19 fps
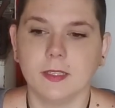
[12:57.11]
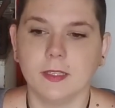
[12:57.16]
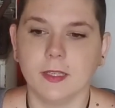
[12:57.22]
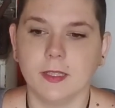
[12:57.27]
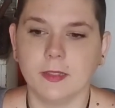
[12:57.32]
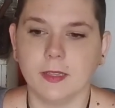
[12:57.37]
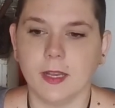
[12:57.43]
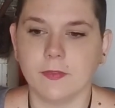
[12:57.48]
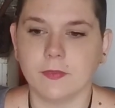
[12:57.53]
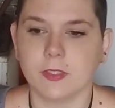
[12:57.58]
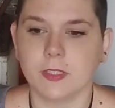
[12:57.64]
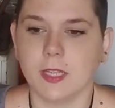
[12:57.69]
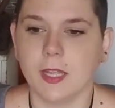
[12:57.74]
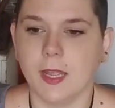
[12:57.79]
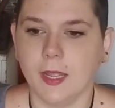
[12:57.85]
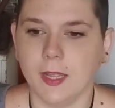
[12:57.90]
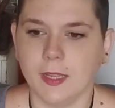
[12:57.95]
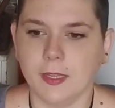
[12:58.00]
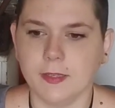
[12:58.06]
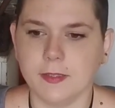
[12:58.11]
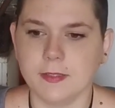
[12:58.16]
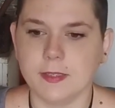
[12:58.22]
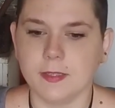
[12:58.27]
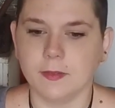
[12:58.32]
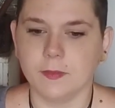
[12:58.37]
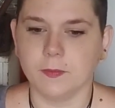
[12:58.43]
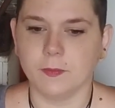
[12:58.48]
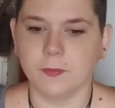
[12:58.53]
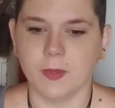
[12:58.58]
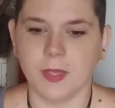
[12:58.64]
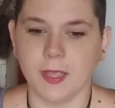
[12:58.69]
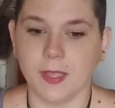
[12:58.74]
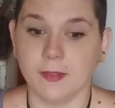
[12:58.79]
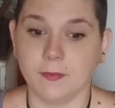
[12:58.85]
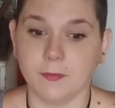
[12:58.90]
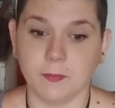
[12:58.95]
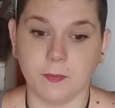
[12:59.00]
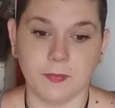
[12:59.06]
It left. And
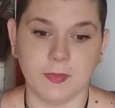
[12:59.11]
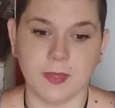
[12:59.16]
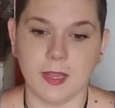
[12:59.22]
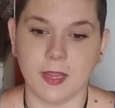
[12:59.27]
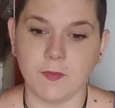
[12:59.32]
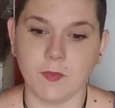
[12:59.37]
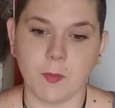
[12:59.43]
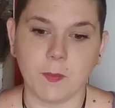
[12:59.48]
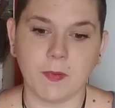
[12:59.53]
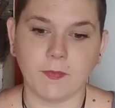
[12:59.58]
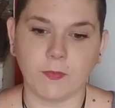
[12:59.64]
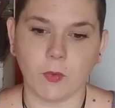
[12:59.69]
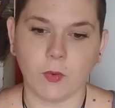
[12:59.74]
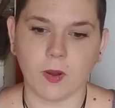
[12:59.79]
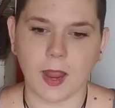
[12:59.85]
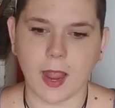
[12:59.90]
even before,